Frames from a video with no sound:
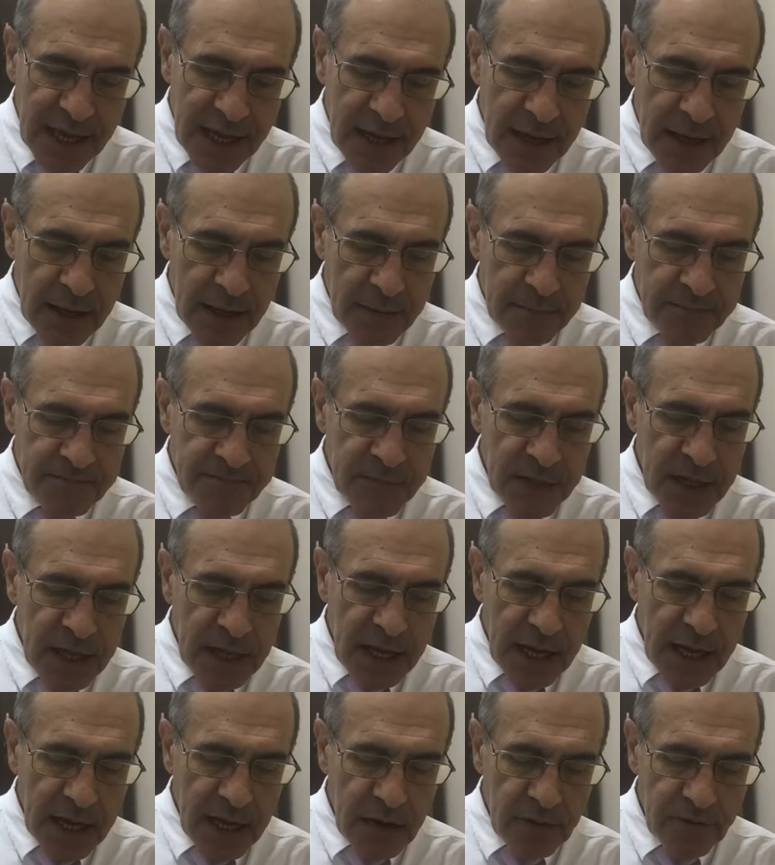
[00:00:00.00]
And
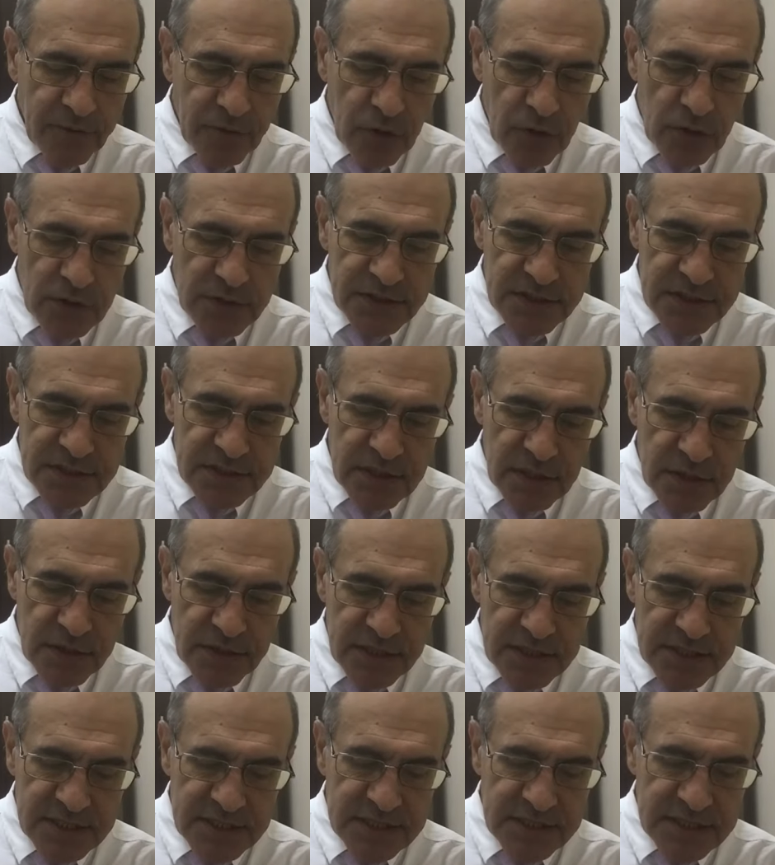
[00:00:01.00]
of course,
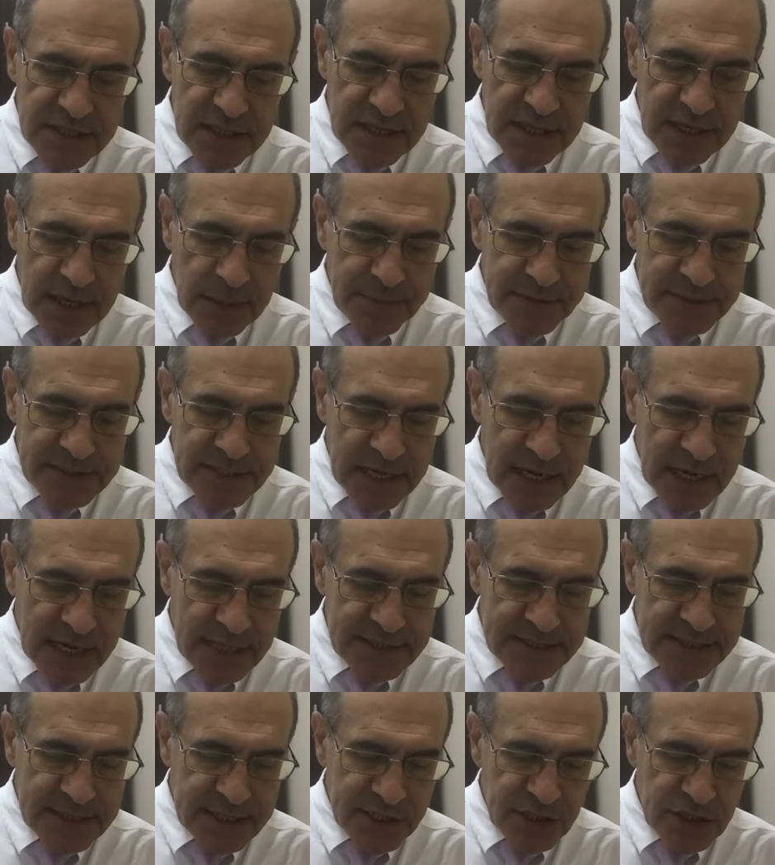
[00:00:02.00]
this
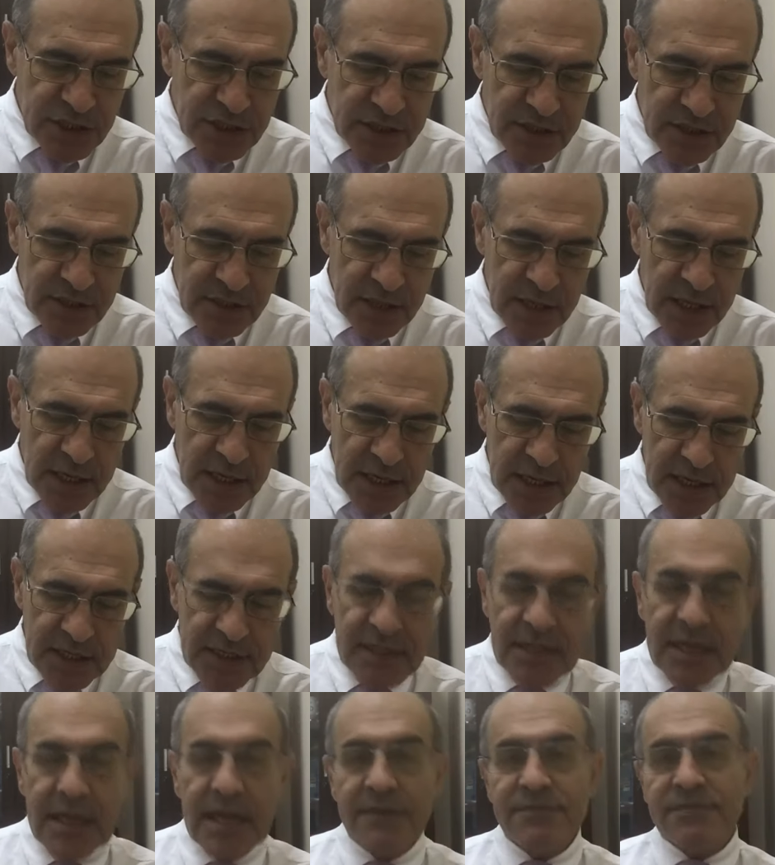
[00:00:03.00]
capitalization,
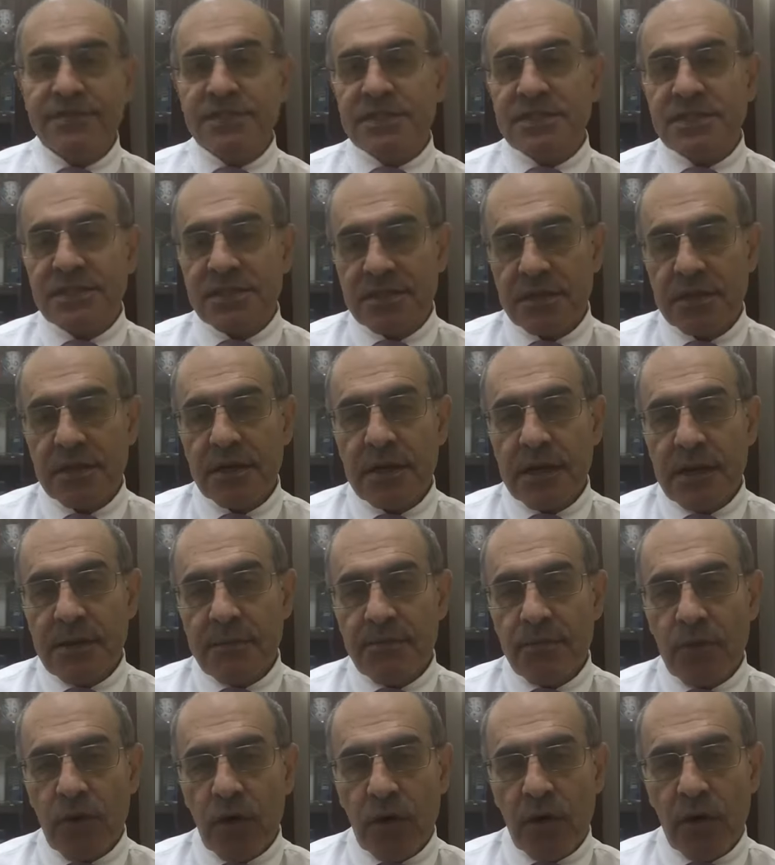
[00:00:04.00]
it gives,
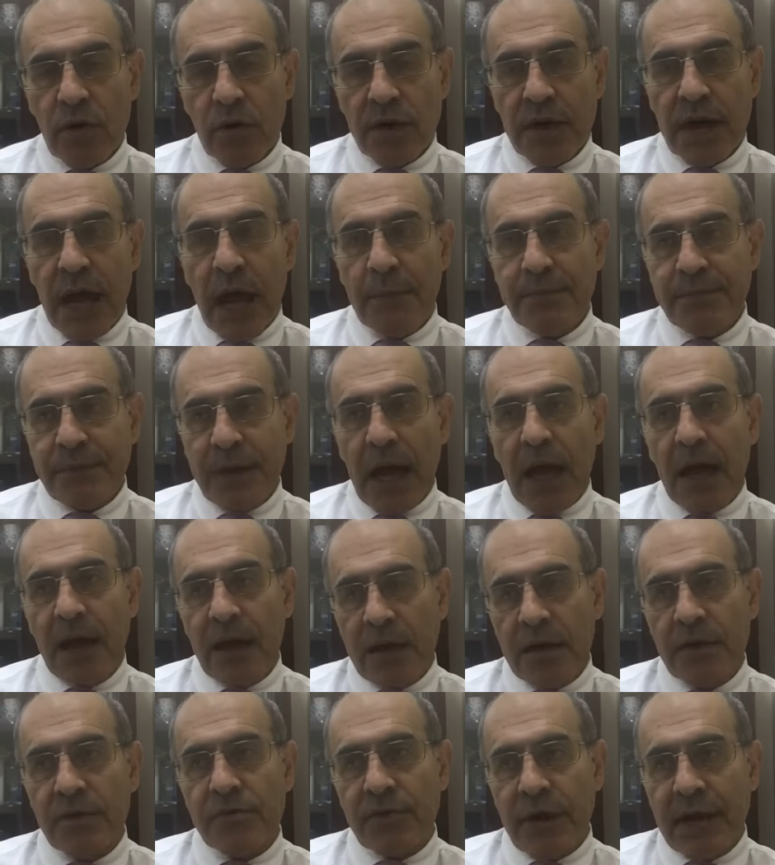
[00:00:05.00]
or
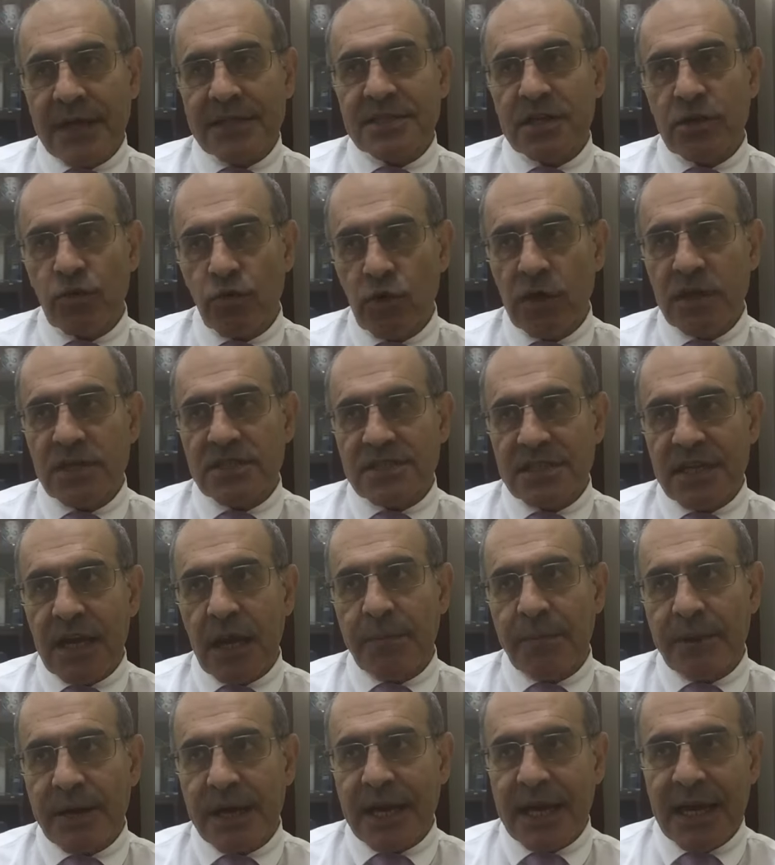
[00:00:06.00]
writing words in
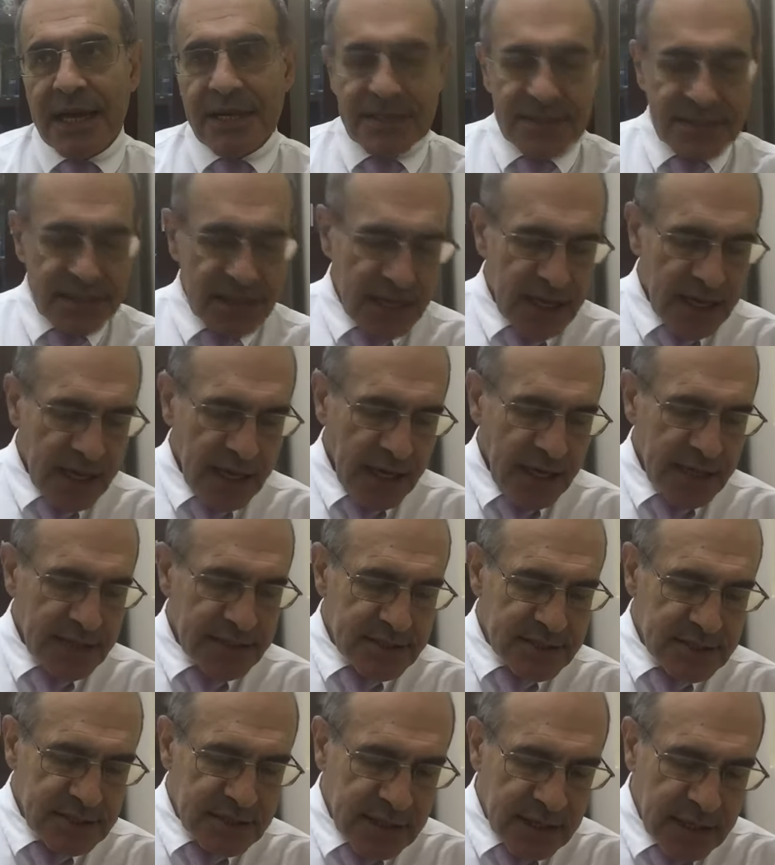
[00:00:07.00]
uppercase,
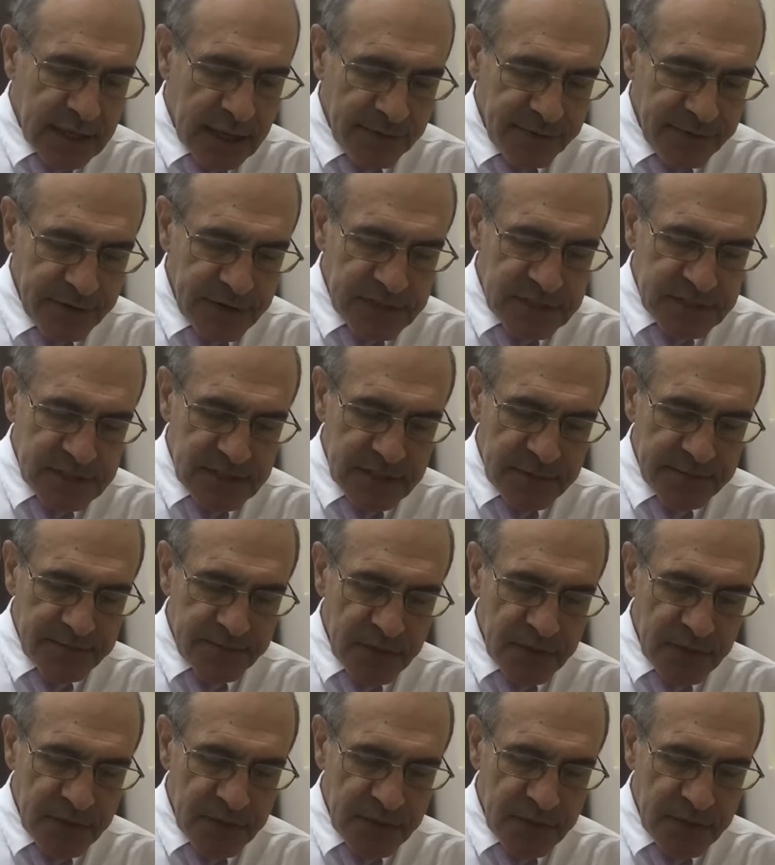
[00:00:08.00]
is to give it